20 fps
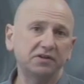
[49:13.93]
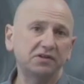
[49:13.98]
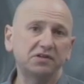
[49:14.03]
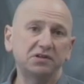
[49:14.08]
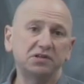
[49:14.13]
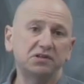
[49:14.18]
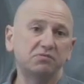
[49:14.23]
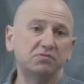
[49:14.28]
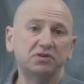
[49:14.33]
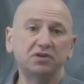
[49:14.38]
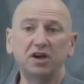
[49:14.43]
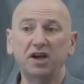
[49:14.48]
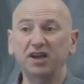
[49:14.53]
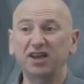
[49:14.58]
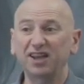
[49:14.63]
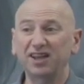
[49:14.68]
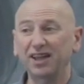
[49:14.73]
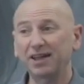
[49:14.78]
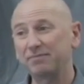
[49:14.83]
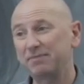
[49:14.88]
This is, we're
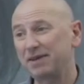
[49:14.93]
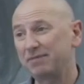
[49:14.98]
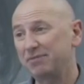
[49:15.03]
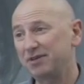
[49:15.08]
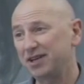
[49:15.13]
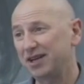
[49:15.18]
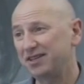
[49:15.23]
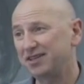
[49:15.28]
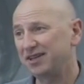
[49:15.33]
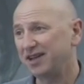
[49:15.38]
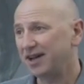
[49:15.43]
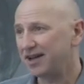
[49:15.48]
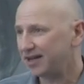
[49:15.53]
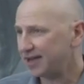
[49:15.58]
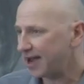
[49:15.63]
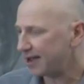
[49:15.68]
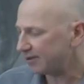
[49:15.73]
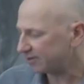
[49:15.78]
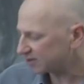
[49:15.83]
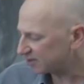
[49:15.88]
talking like maybe
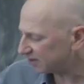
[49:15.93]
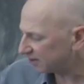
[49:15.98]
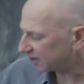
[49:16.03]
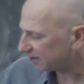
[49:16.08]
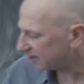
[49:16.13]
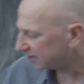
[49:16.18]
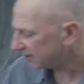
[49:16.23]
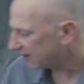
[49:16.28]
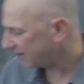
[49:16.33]
1988 or something like